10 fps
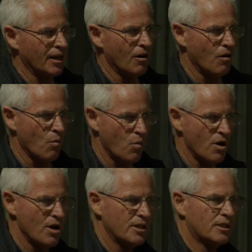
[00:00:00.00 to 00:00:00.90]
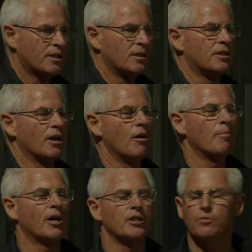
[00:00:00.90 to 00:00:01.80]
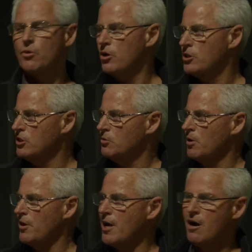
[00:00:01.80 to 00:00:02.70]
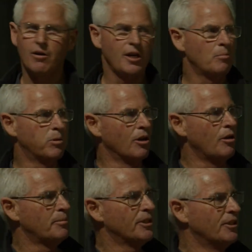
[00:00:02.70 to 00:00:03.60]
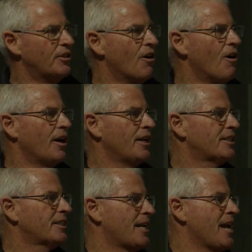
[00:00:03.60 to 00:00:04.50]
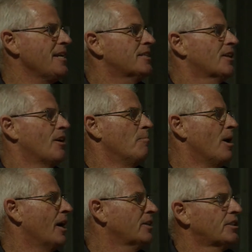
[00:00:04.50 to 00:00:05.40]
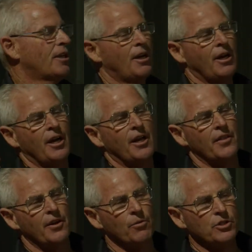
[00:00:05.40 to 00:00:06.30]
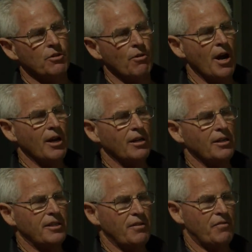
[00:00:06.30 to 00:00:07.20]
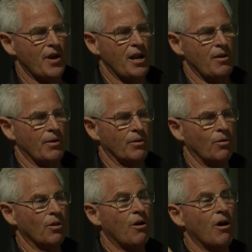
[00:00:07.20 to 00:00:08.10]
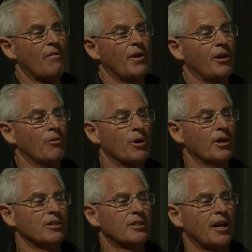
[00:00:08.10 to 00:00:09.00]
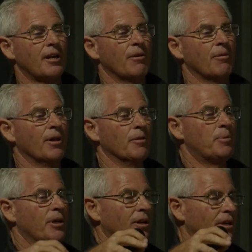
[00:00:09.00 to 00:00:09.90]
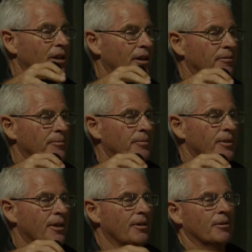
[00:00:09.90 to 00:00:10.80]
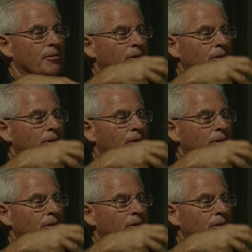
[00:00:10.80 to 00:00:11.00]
got worse, so much worse as when the algae bloomed and died, it stank so much that it was greatly devaluing all the high value real estate around the Peel Inlet, the